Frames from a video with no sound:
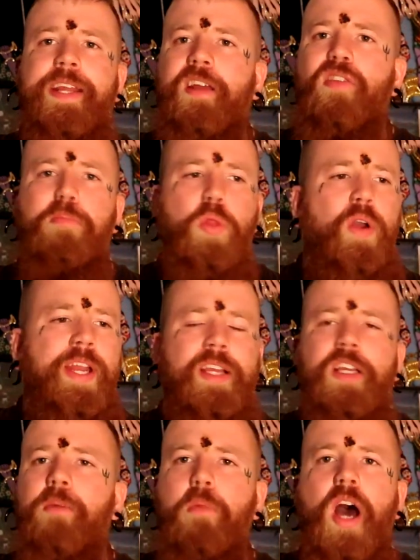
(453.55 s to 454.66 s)
exploiting,
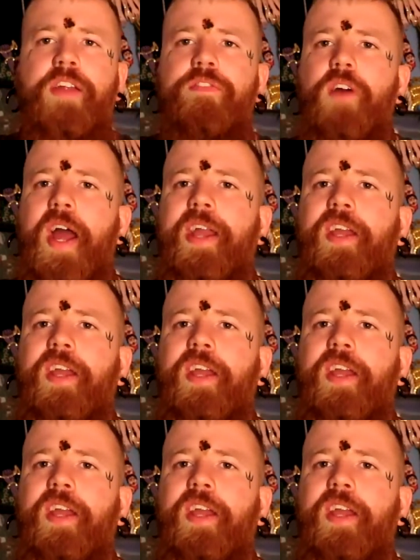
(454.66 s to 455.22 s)
commodifying,